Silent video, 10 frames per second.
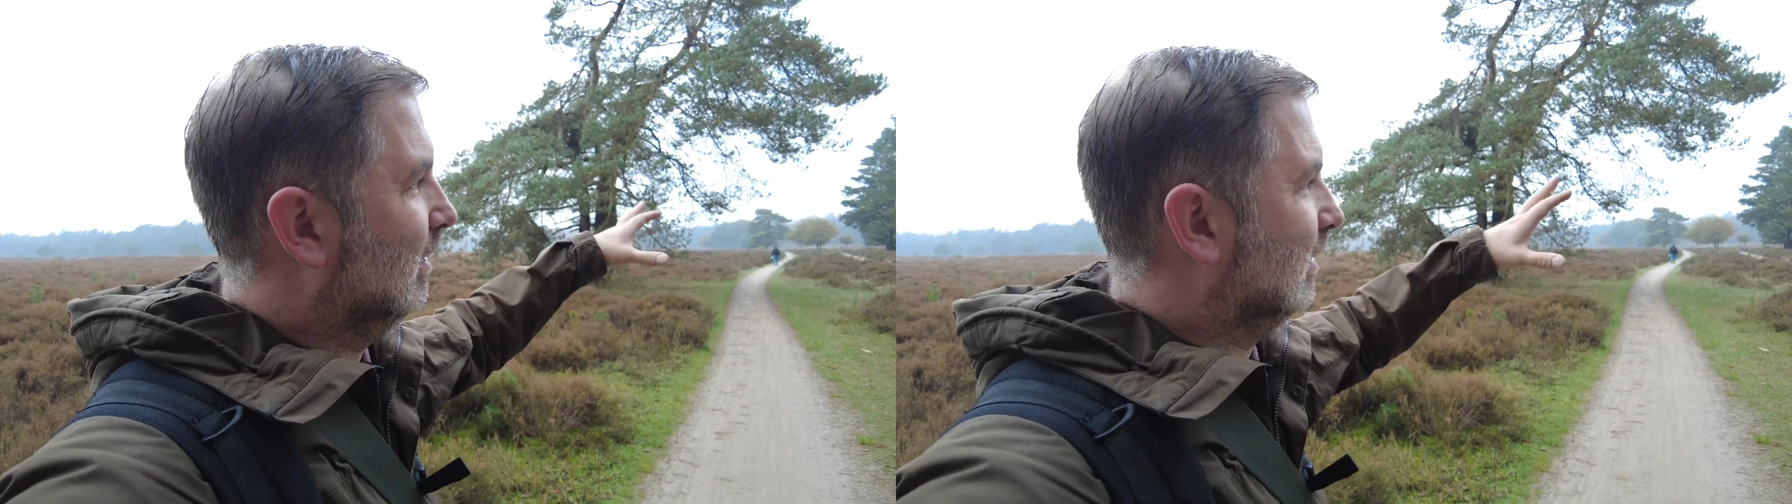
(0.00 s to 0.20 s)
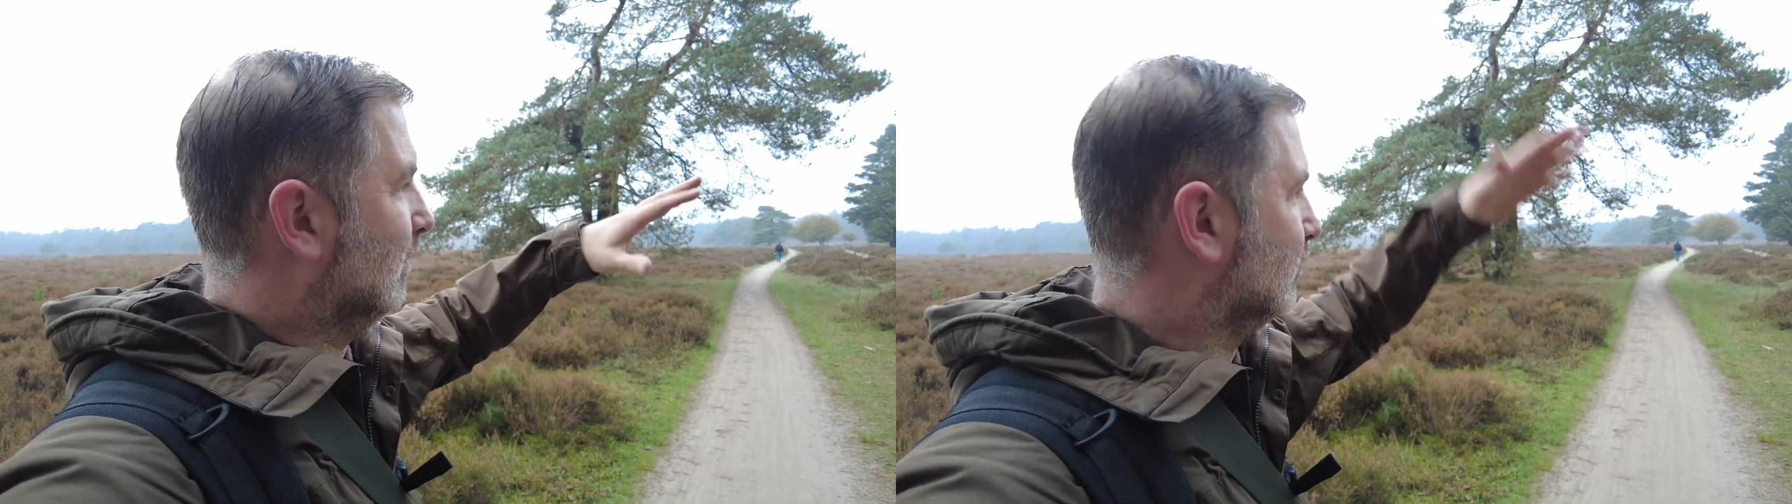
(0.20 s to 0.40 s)

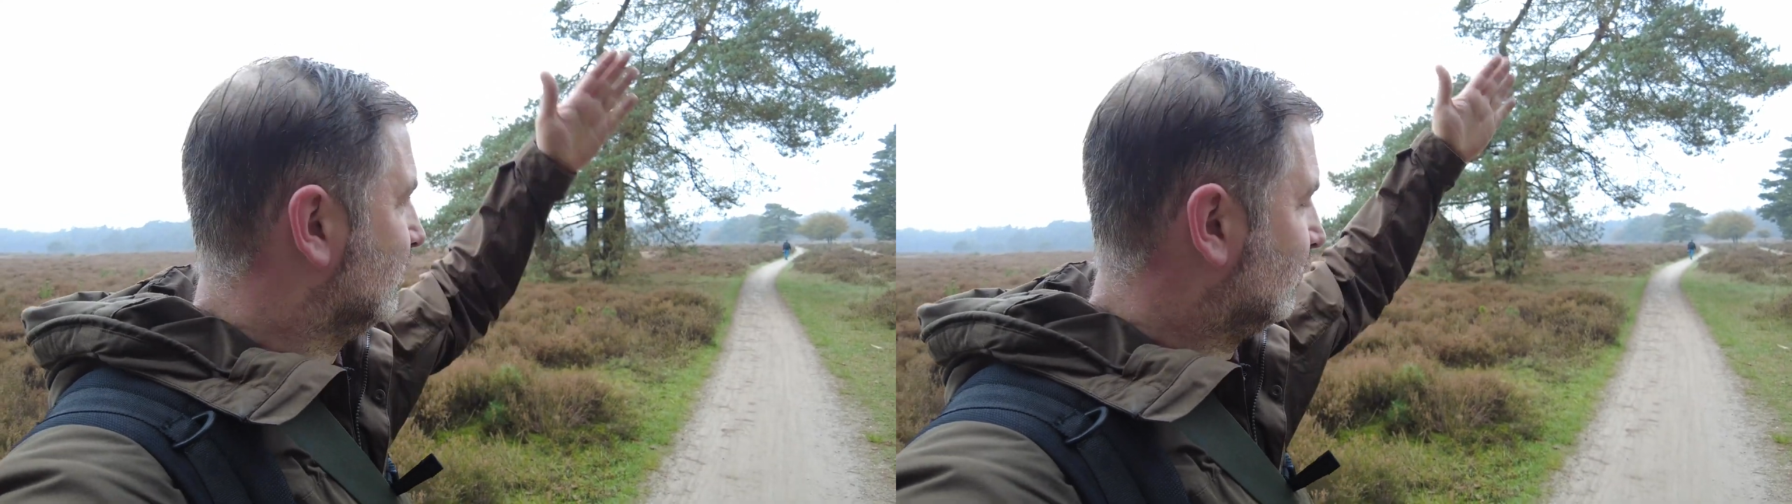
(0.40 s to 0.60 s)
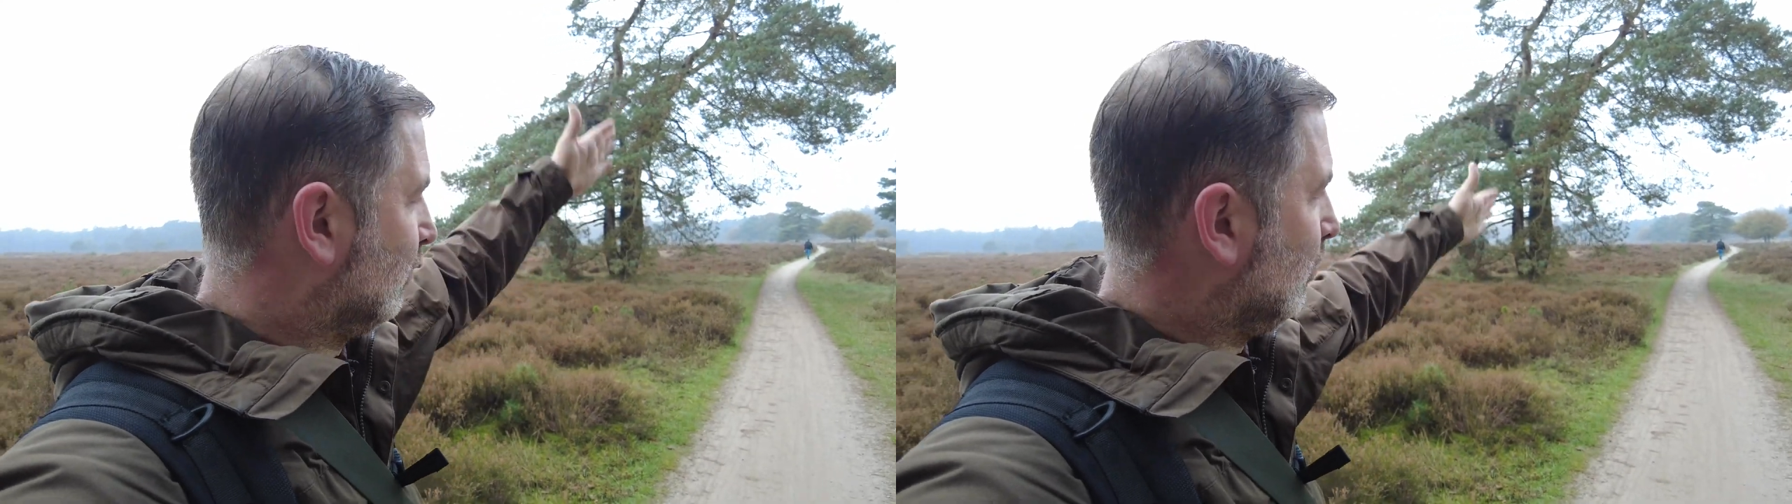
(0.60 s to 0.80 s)
there was
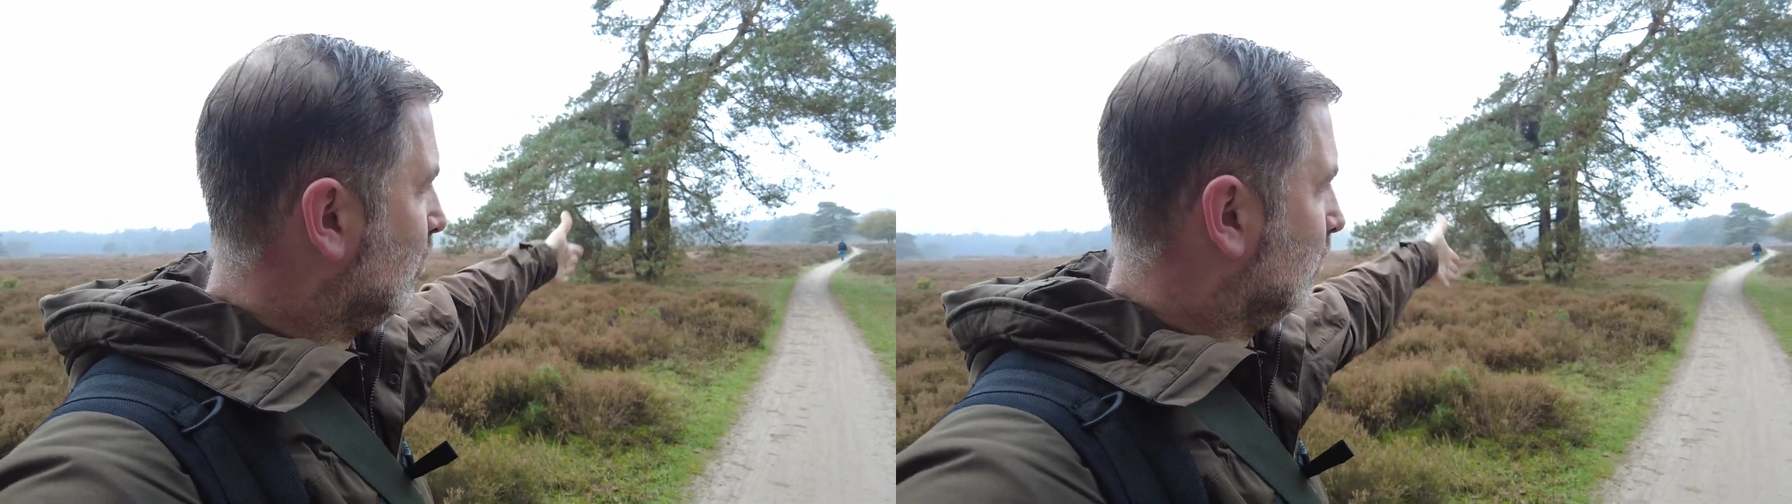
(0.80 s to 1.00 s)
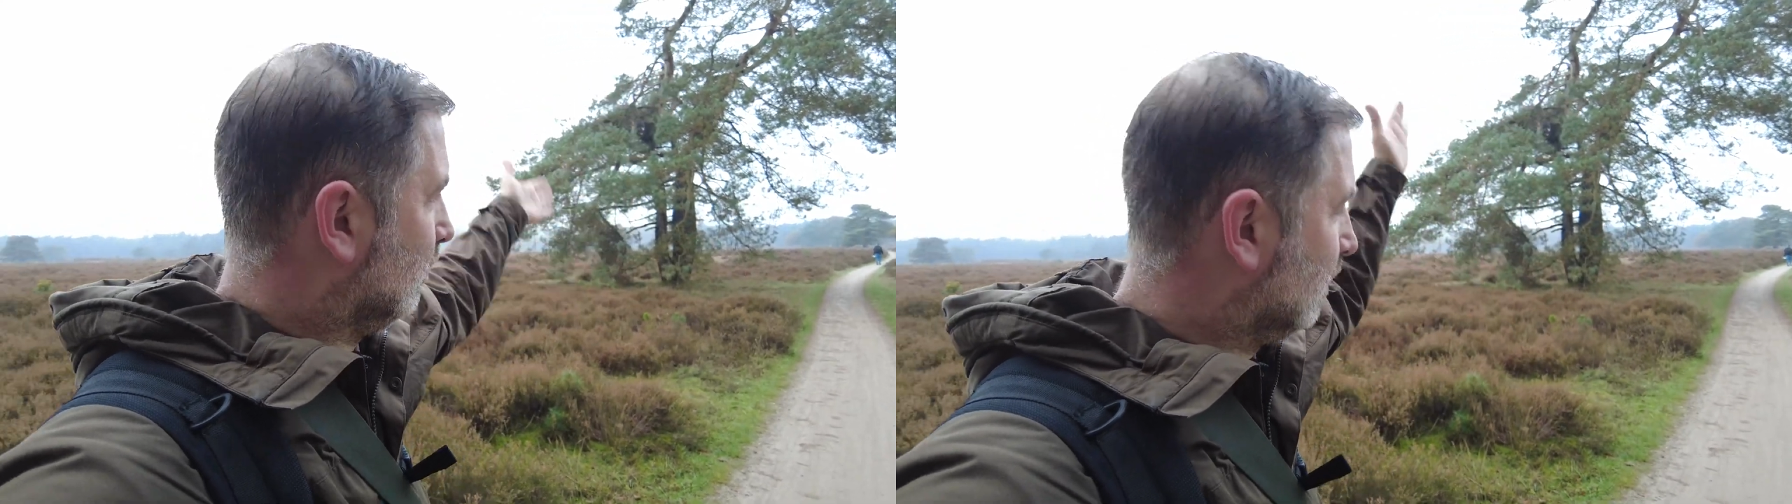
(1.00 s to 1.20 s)
this
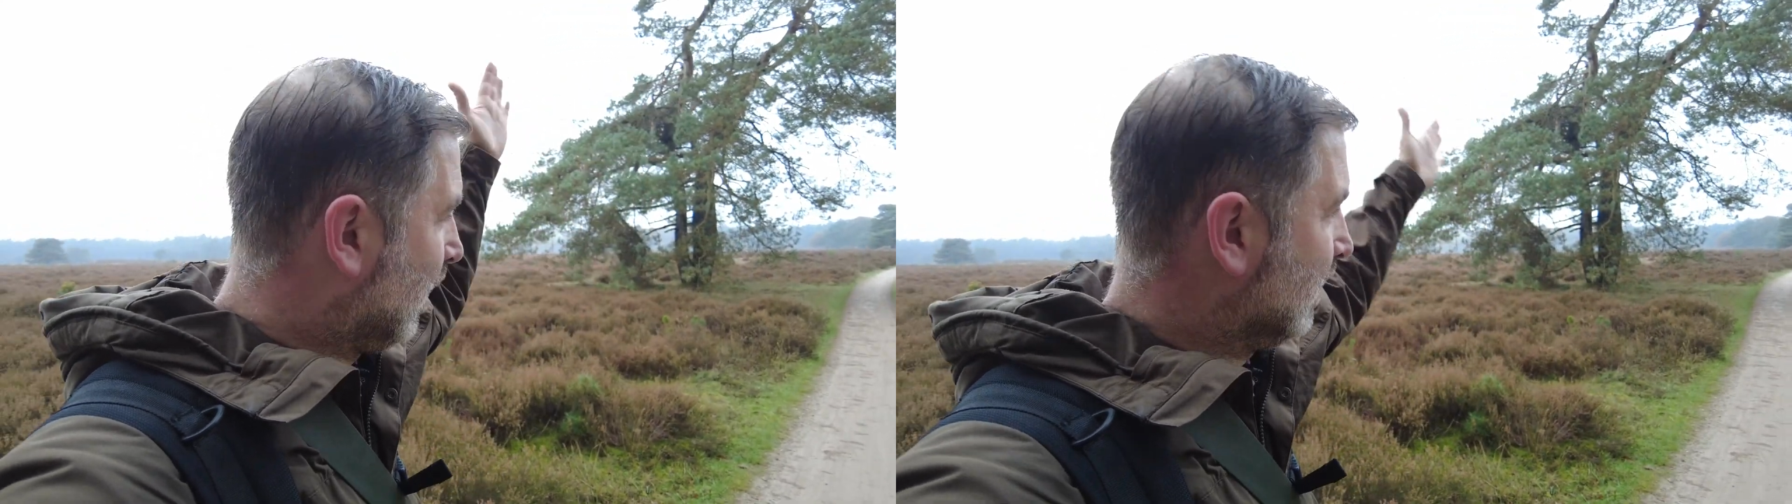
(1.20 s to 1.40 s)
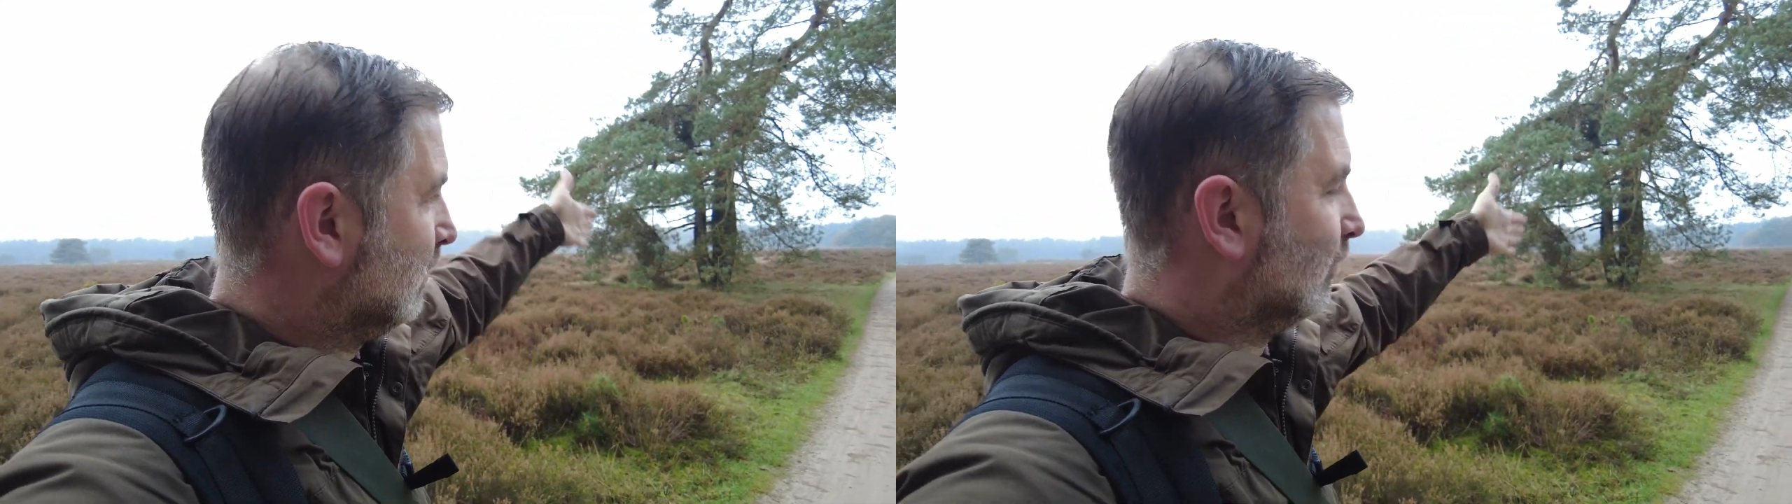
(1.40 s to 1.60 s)
whole
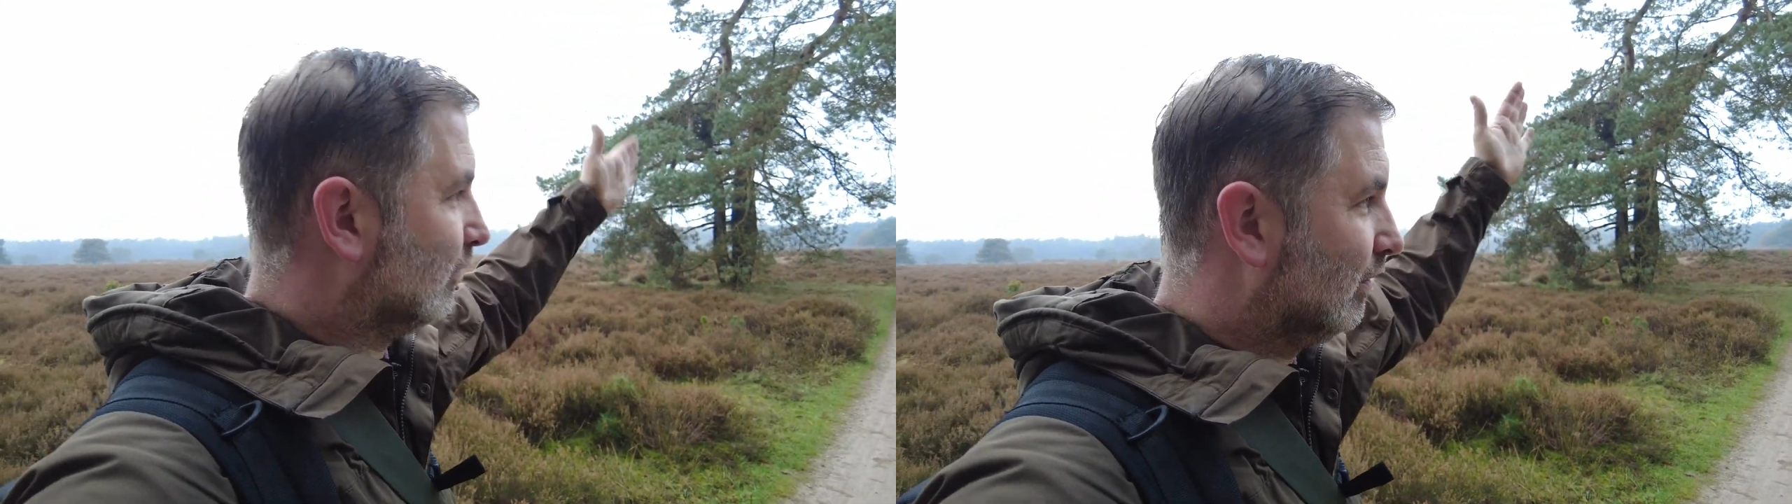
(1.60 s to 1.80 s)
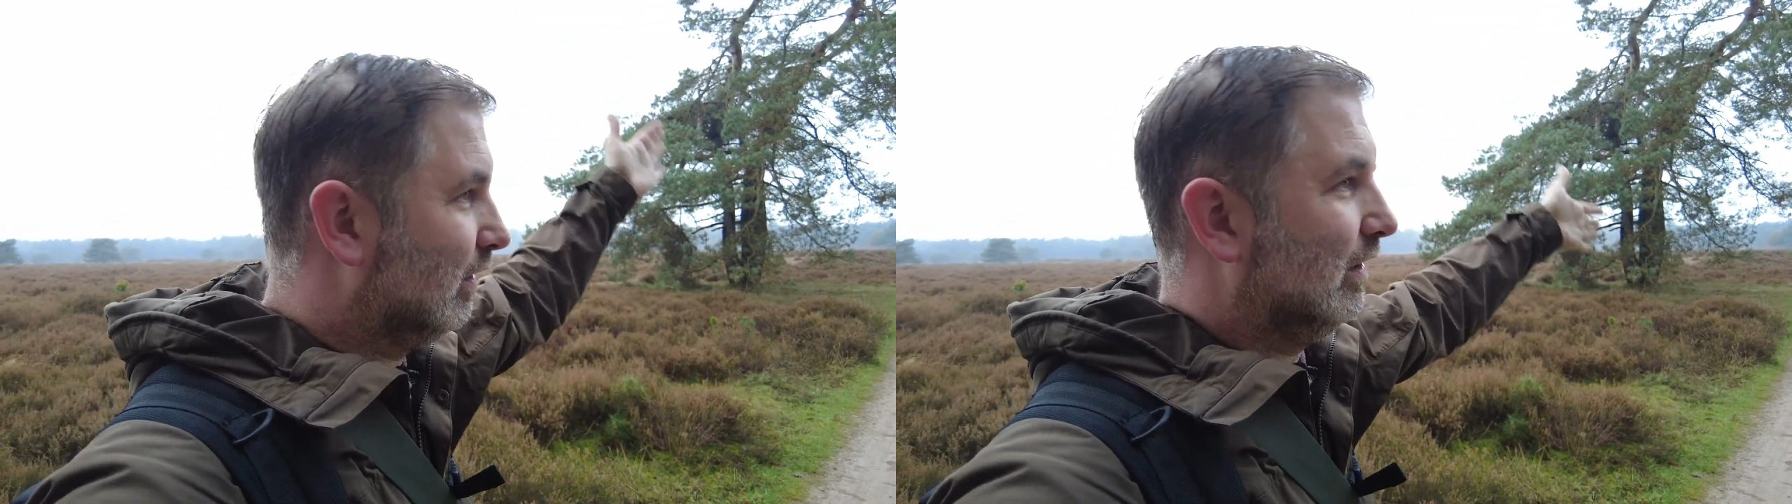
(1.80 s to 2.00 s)
line of